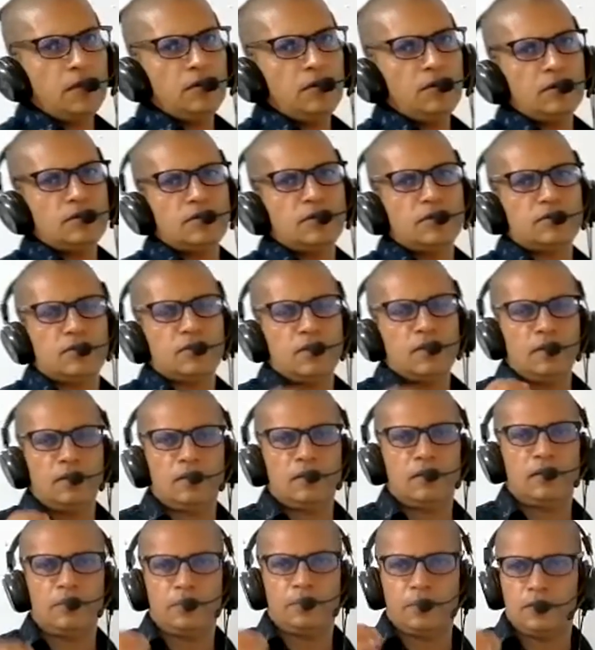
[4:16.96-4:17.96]
is the
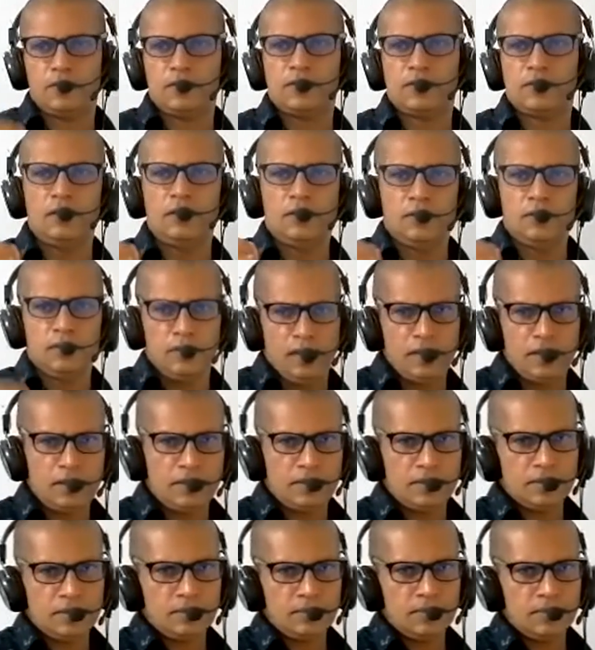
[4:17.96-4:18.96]
central processing
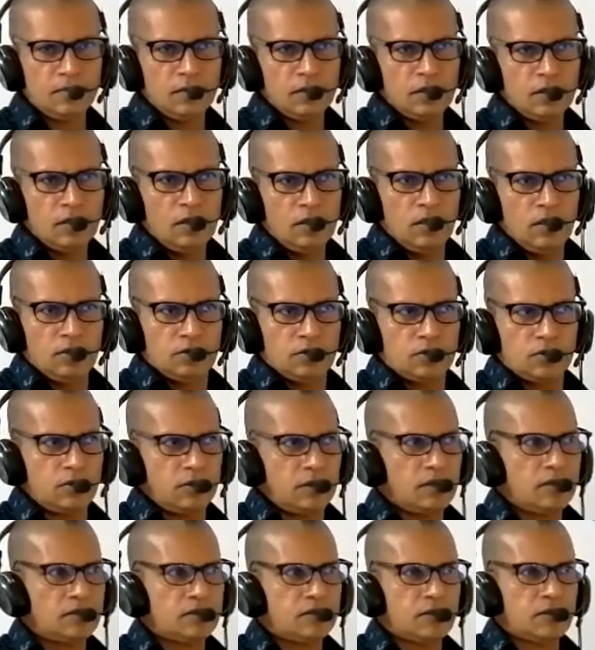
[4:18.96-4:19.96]
unit. So it
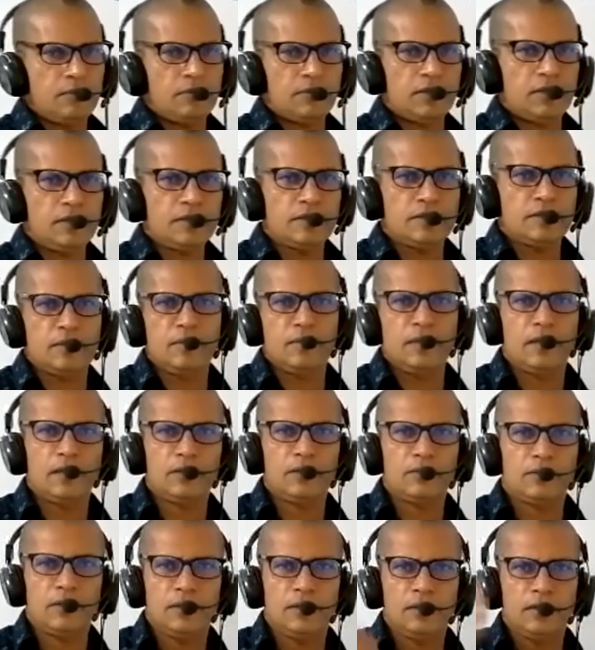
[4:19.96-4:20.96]
is something similar to
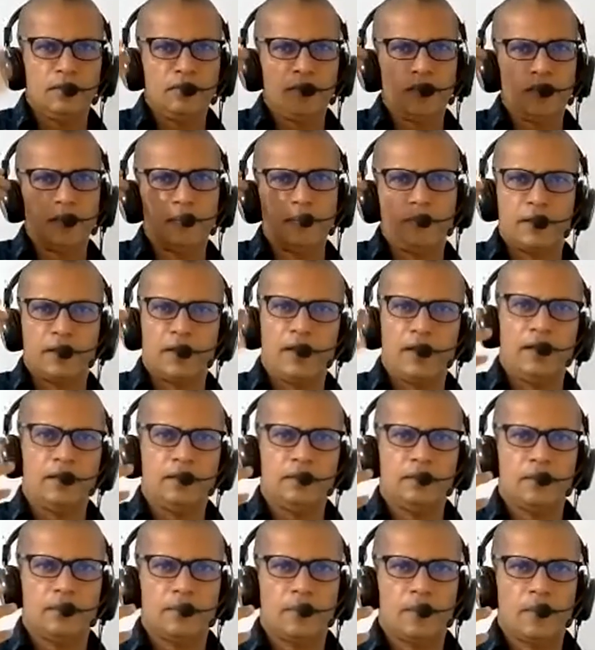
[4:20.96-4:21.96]
the human
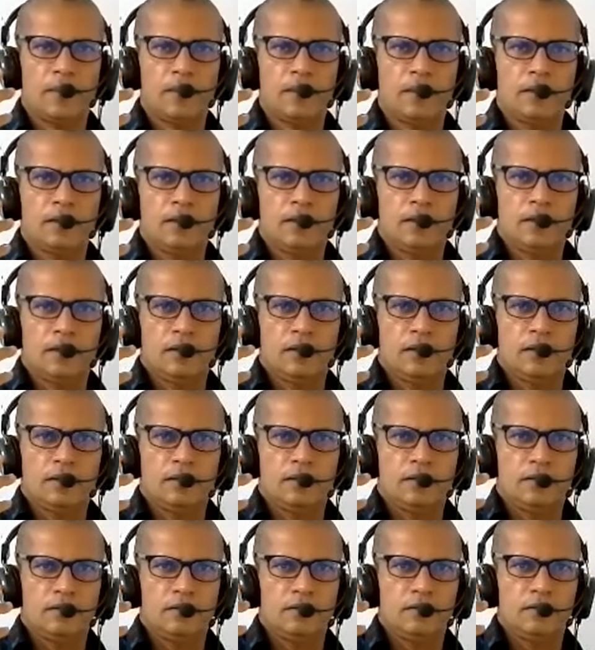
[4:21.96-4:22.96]
brain,
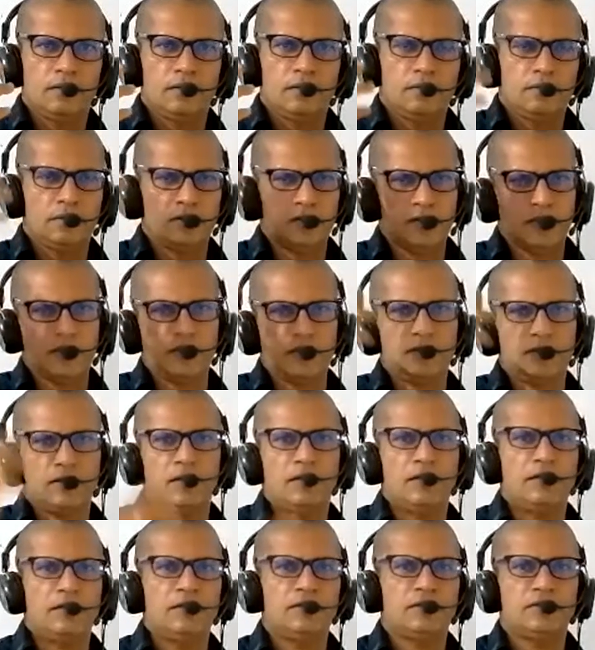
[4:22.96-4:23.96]
which is
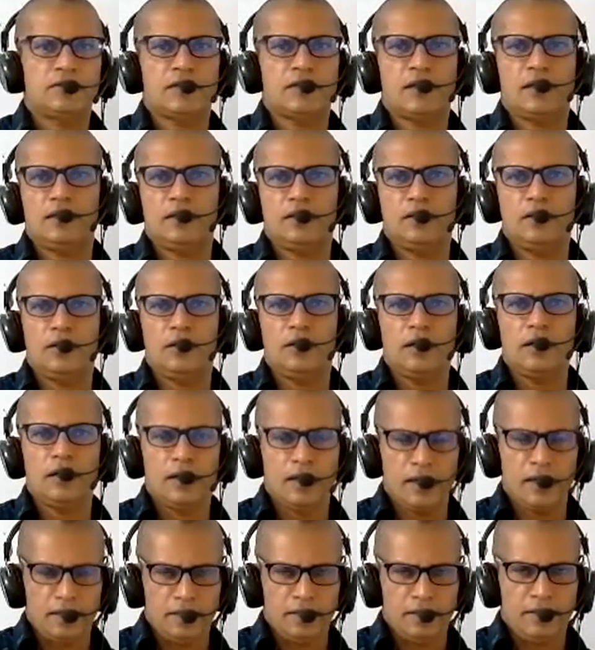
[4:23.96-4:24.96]
inside your
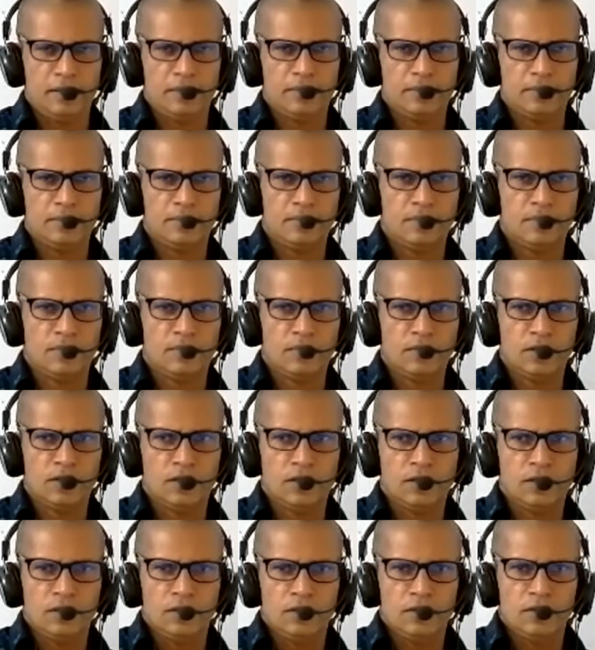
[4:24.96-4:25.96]
head.
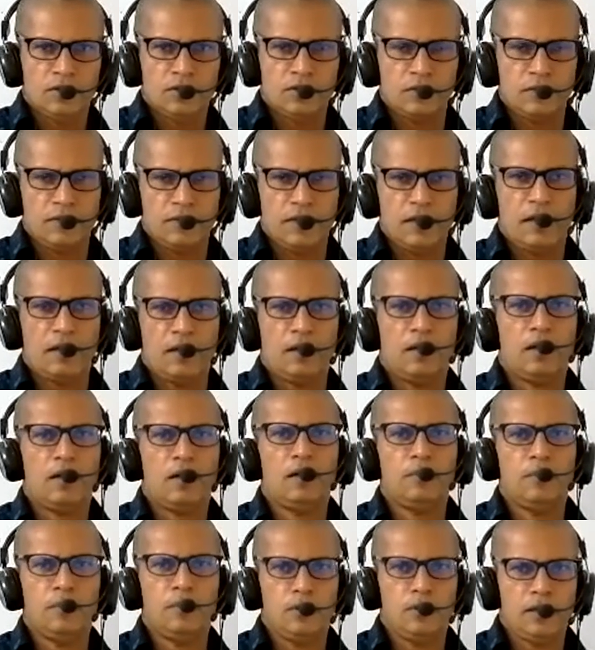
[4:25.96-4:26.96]
So we have
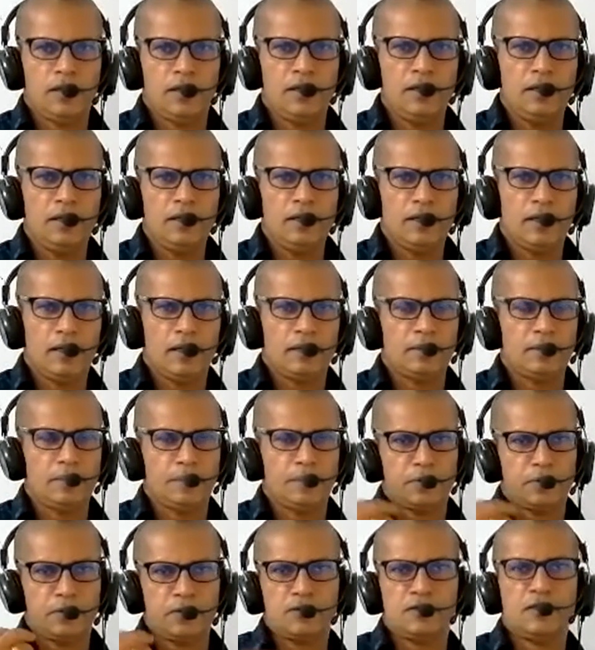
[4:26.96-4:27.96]
our body, and the
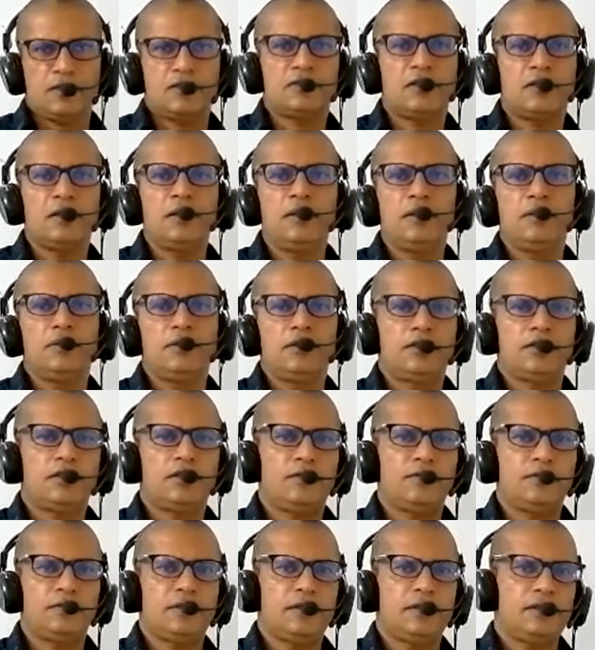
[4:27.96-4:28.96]
processing unit
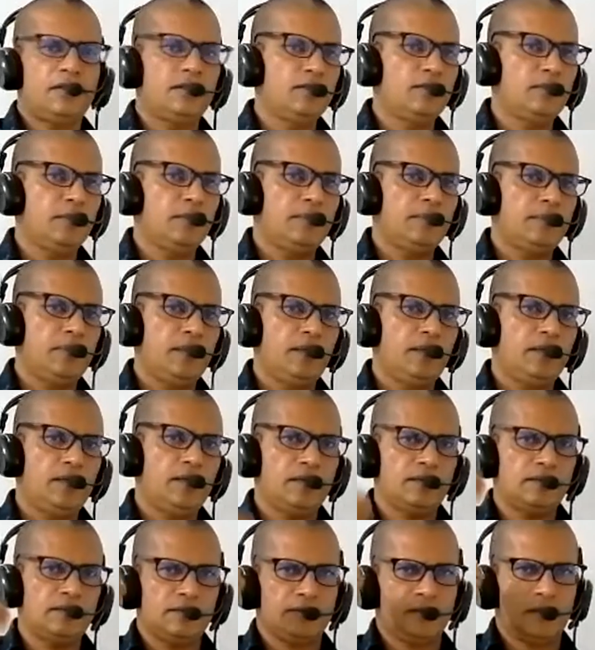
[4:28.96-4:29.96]
of the human being
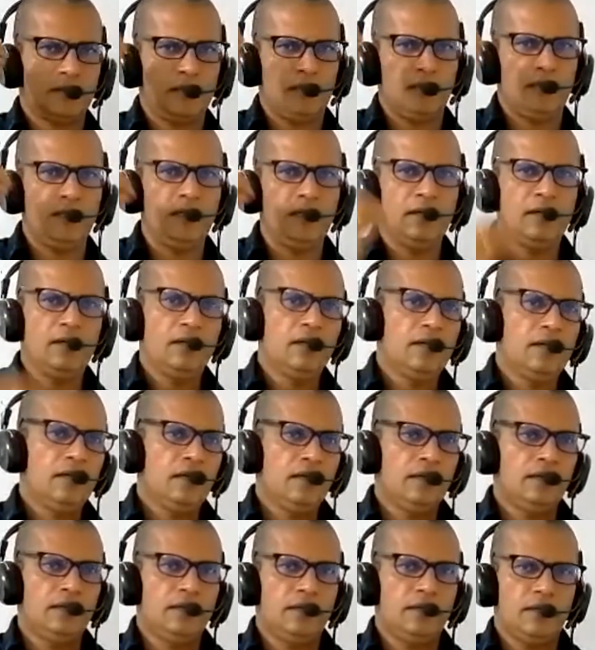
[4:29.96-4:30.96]
is really
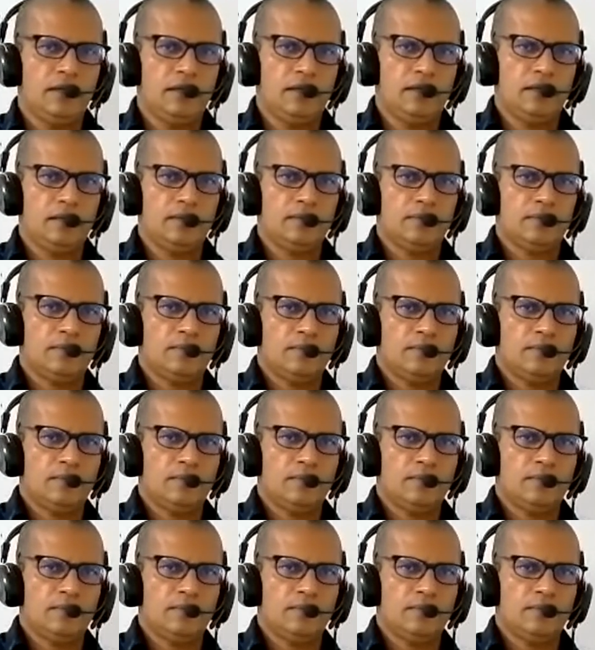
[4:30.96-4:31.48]
the